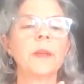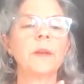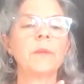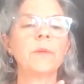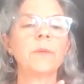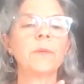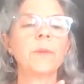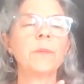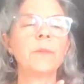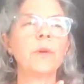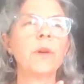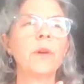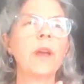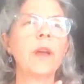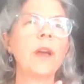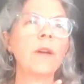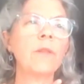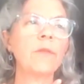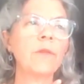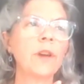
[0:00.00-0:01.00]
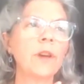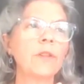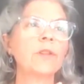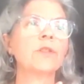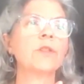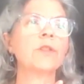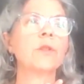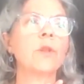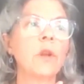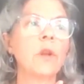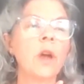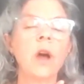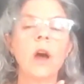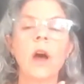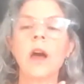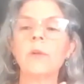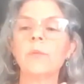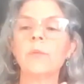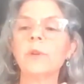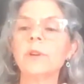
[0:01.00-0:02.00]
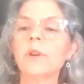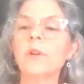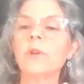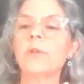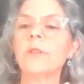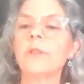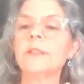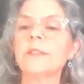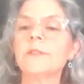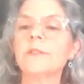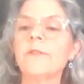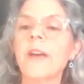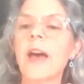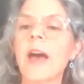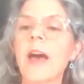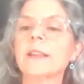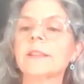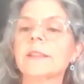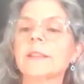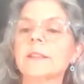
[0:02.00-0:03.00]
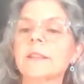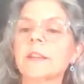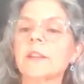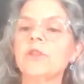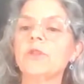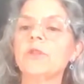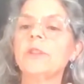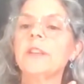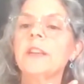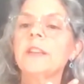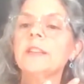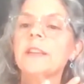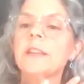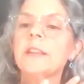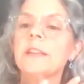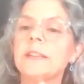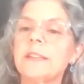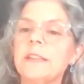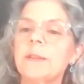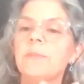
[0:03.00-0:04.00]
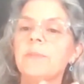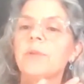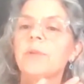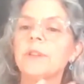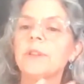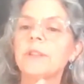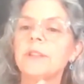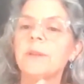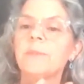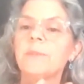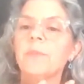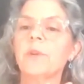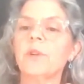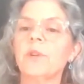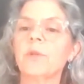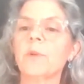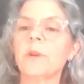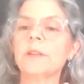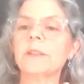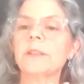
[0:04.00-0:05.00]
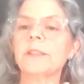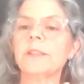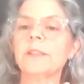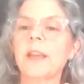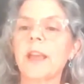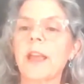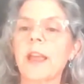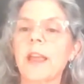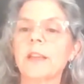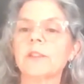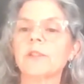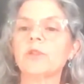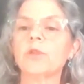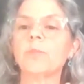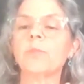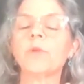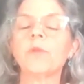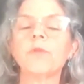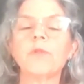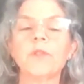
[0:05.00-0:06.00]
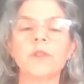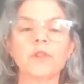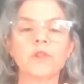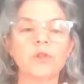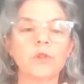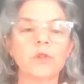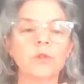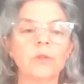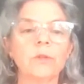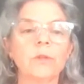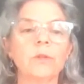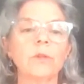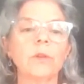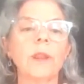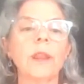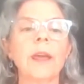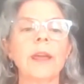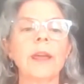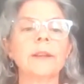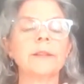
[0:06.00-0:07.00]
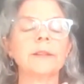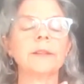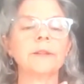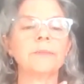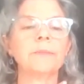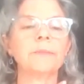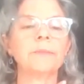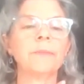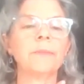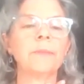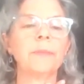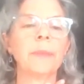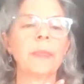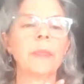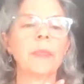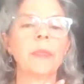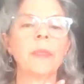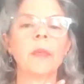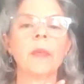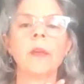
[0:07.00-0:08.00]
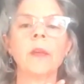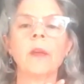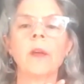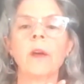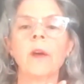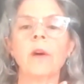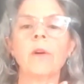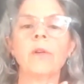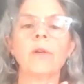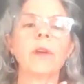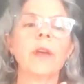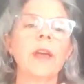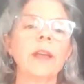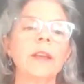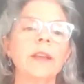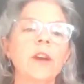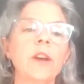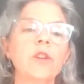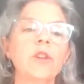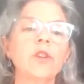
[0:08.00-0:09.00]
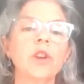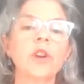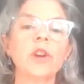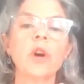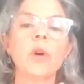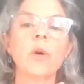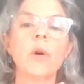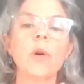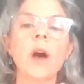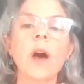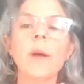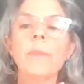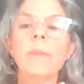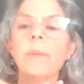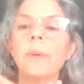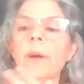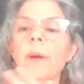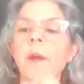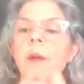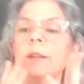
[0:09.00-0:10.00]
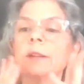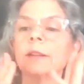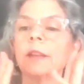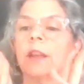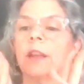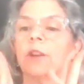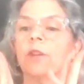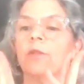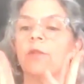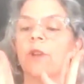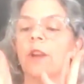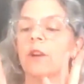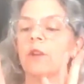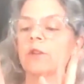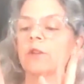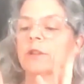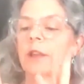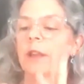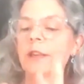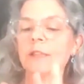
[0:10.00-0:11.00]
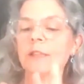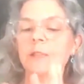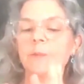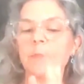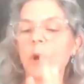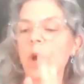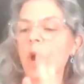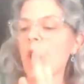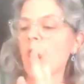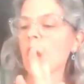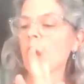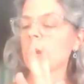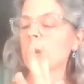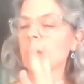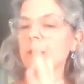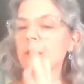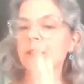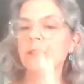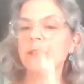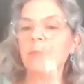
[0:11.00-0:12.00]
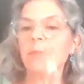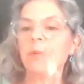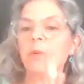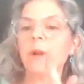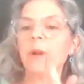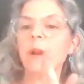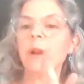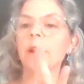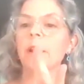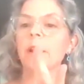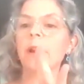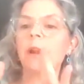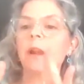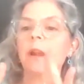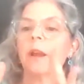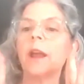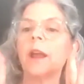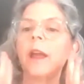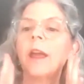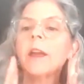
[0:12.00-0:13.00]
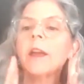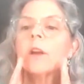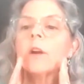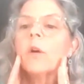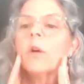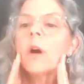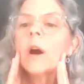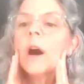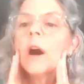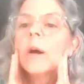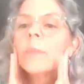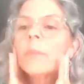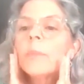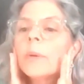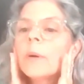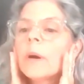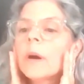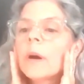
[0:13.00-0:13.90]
And remember every other, I wouldn't go this fast because you tend to get deeper and deeper. You want to stay superficial or light. Okay, now you're going to go up. Take your fingers like Spock and separate and go up